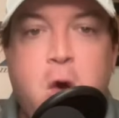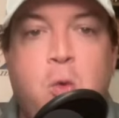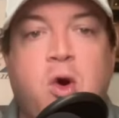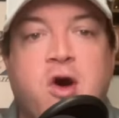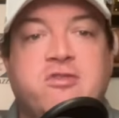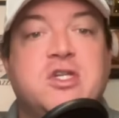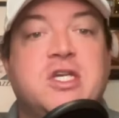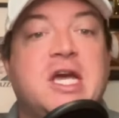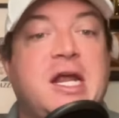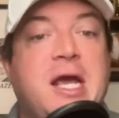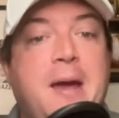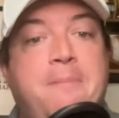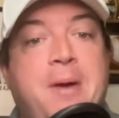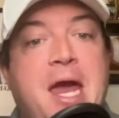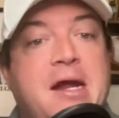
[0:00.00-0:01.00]
Wirfs is going to
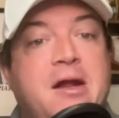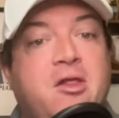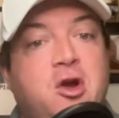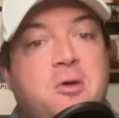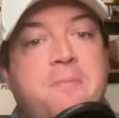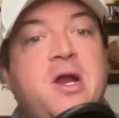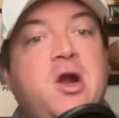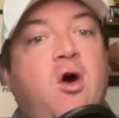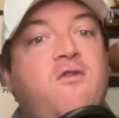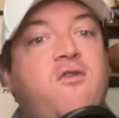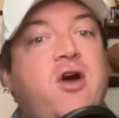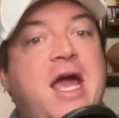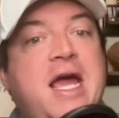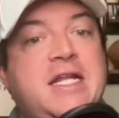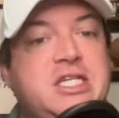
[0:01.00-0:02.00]
get paid a little bit
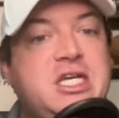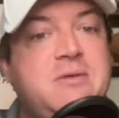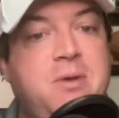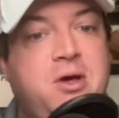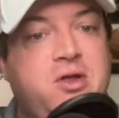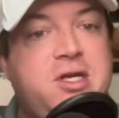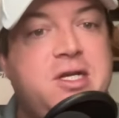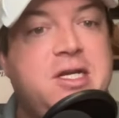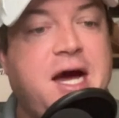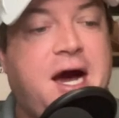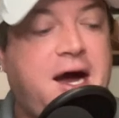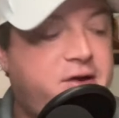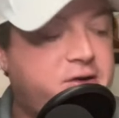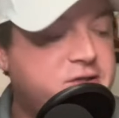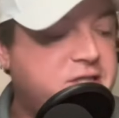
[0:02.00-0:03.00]
over eighteen million
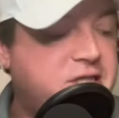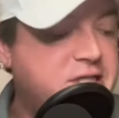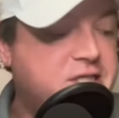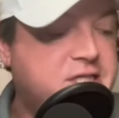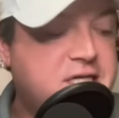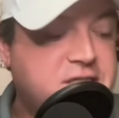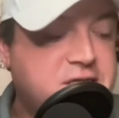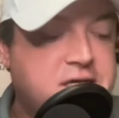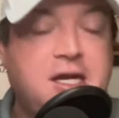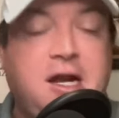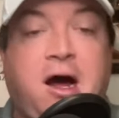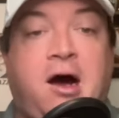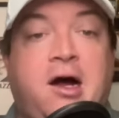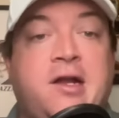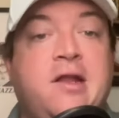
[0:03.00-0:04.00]
dollars this season
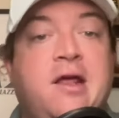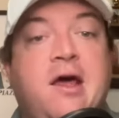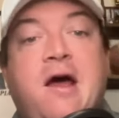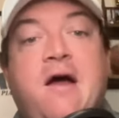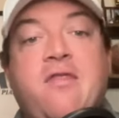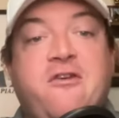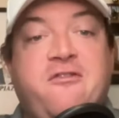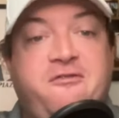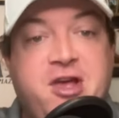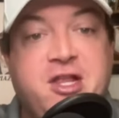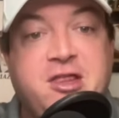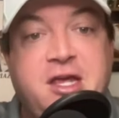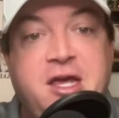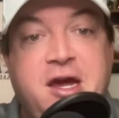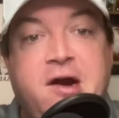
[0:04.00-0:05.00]
on the
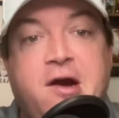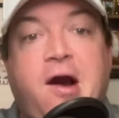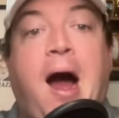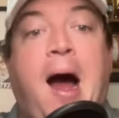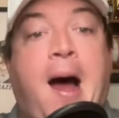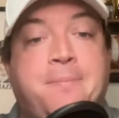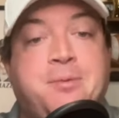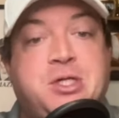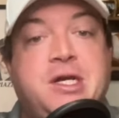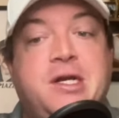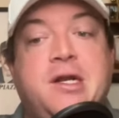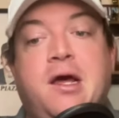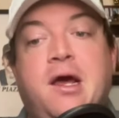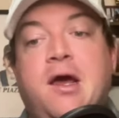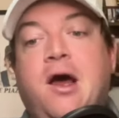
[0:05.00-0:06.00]
fifth-year
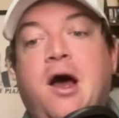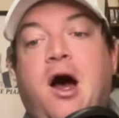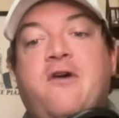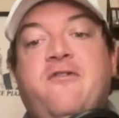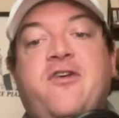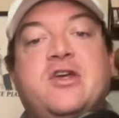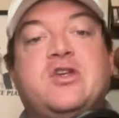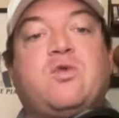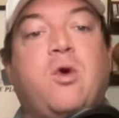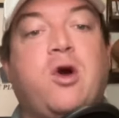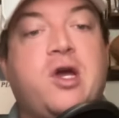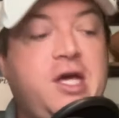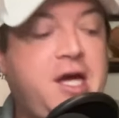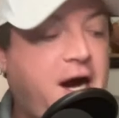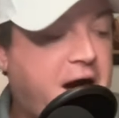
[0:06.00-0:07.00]
option of his
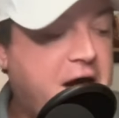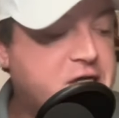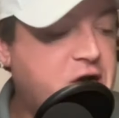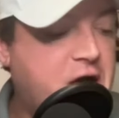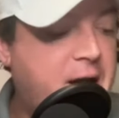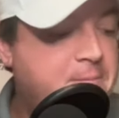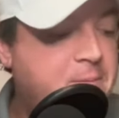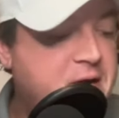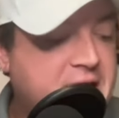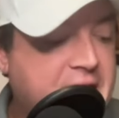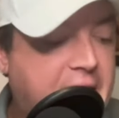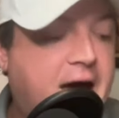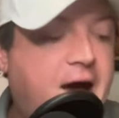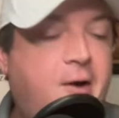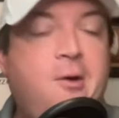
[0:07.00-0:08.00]
rookie contract, but
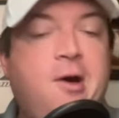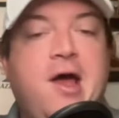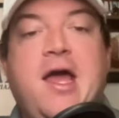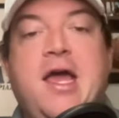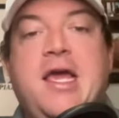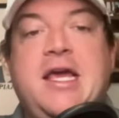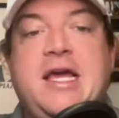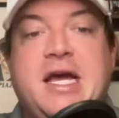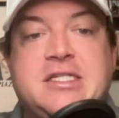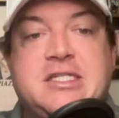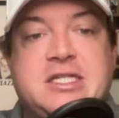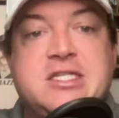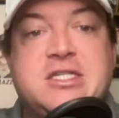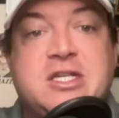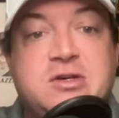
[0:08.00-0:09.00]
now he gets
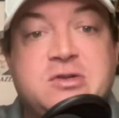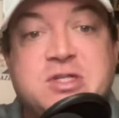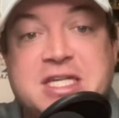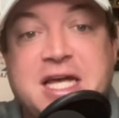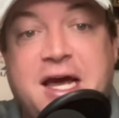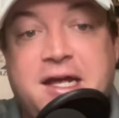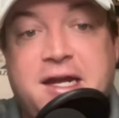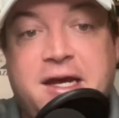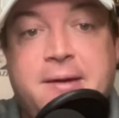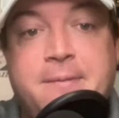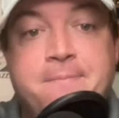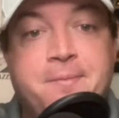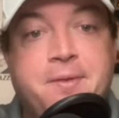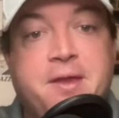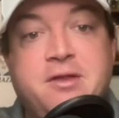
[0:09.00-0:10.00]
this new
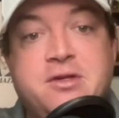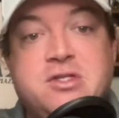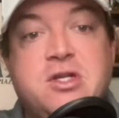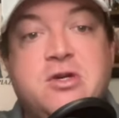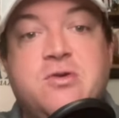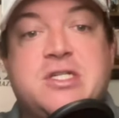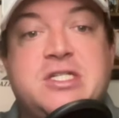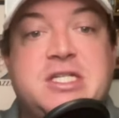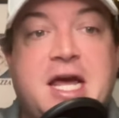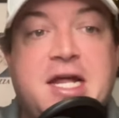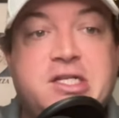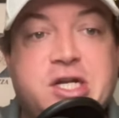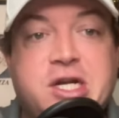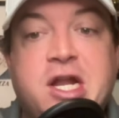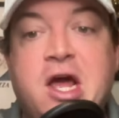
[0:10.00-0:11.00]
signing, this new
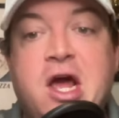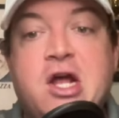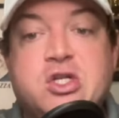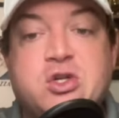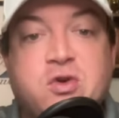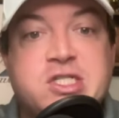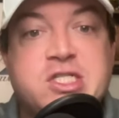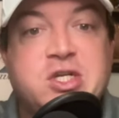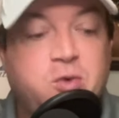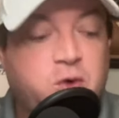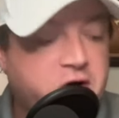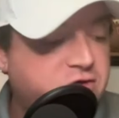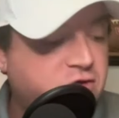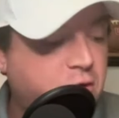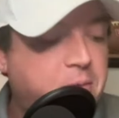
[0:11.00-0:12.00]
extension. Tristan
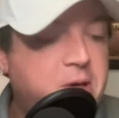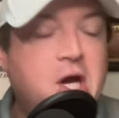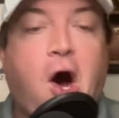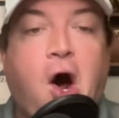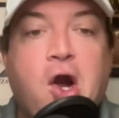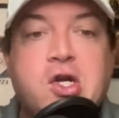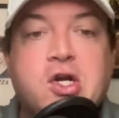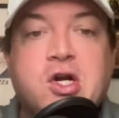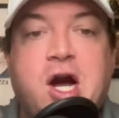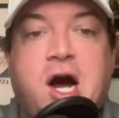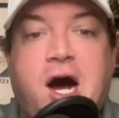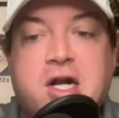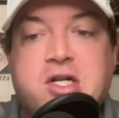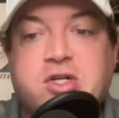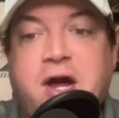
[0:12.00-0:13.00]
Wirfs will be under
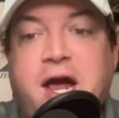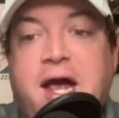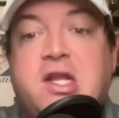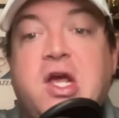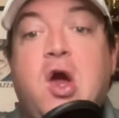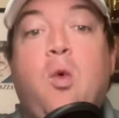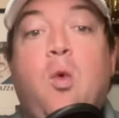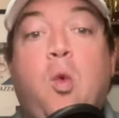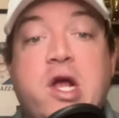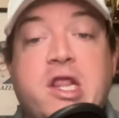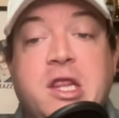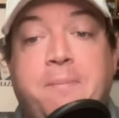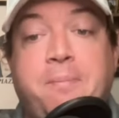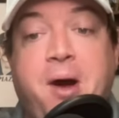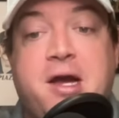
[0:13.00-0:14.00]
contract
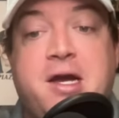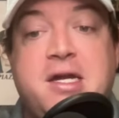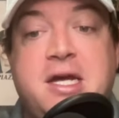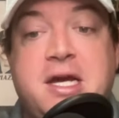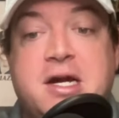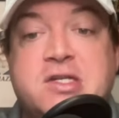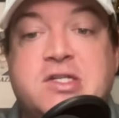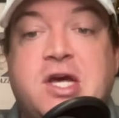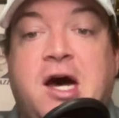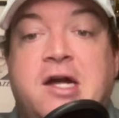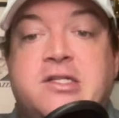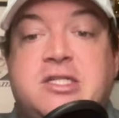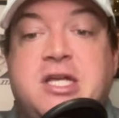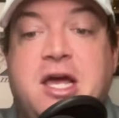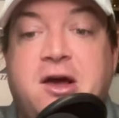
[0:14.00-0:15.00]
with the Buccaneers
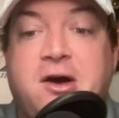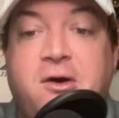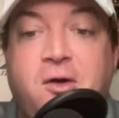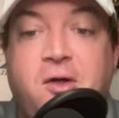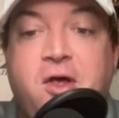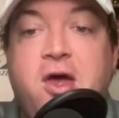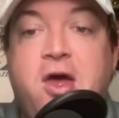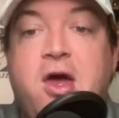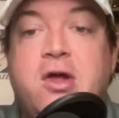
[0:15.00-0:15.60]
until